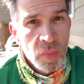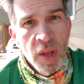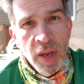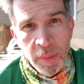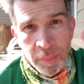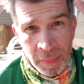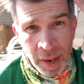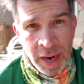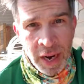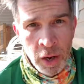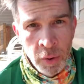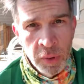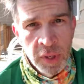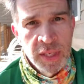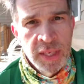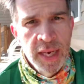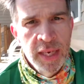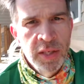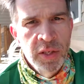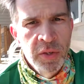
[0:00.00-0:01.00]
My hair will
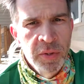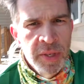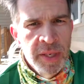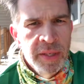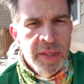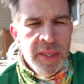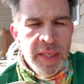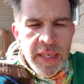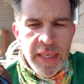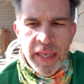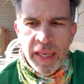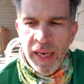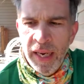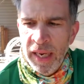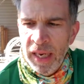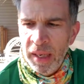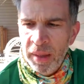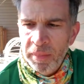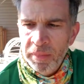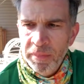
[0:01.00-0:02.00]
attest to it.
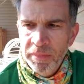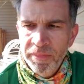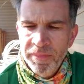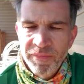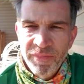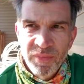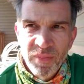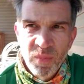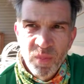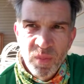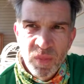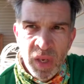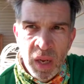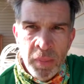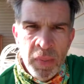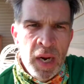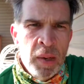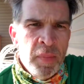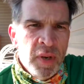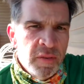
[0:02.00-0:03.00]
I'm
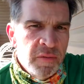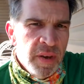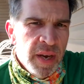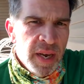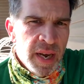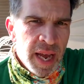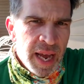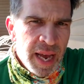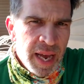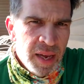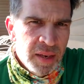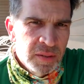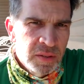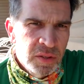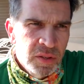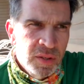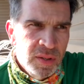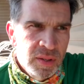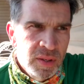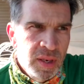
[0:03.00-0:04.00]
not a big fan of
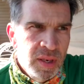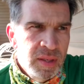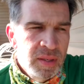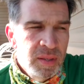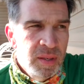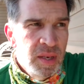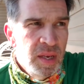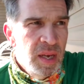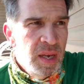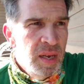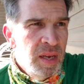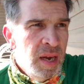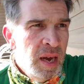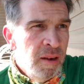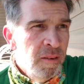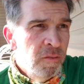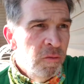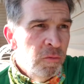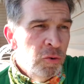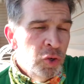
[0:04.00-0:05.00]
hats.
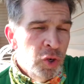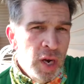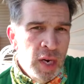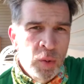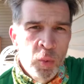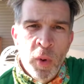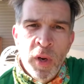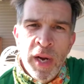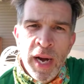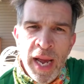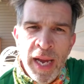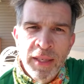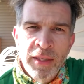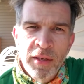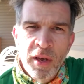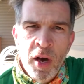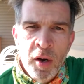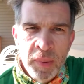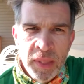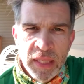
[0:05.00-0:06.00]
I've tried to wear hats
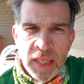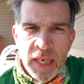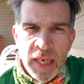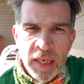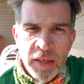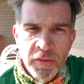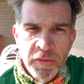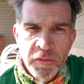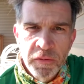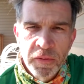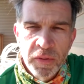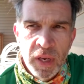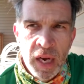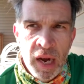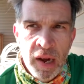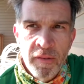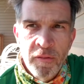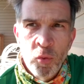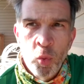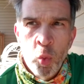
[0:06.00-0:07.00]
all my life.
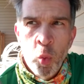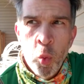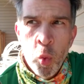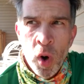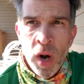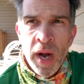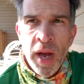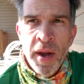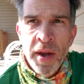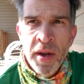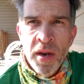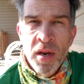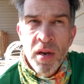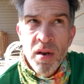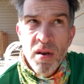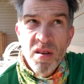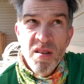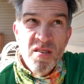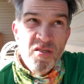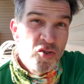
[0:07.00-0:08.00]
I've won
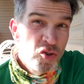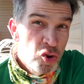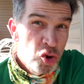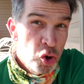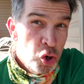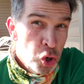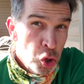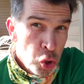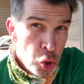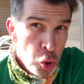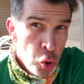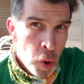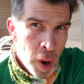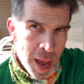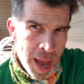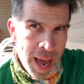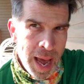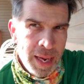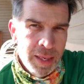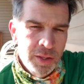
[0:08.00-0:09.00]
2
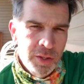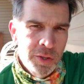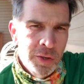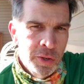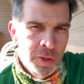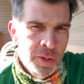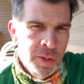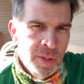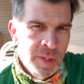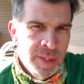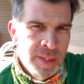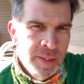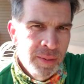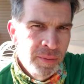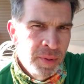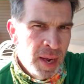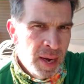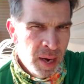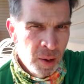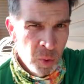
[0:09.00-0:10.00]
hats currently
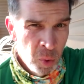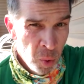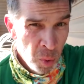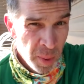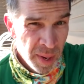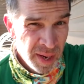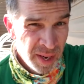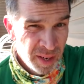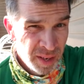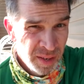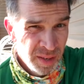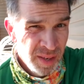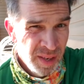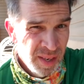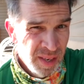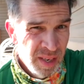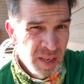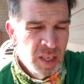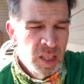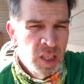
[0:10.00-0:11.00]
that I will wear
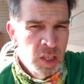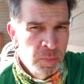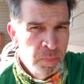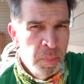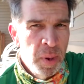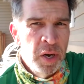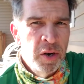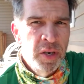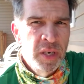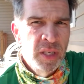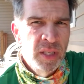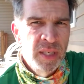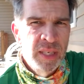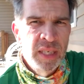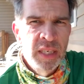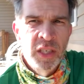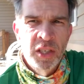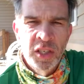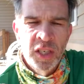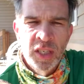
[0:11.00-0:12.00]
sparingly
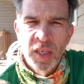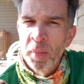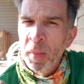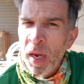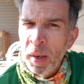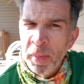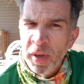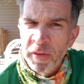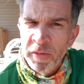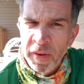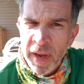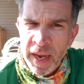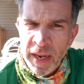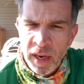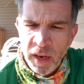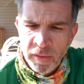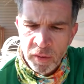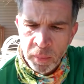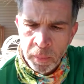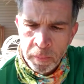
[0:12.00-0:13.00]
just because I'm not a big fan
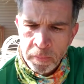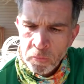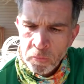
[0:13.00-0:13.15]
of them.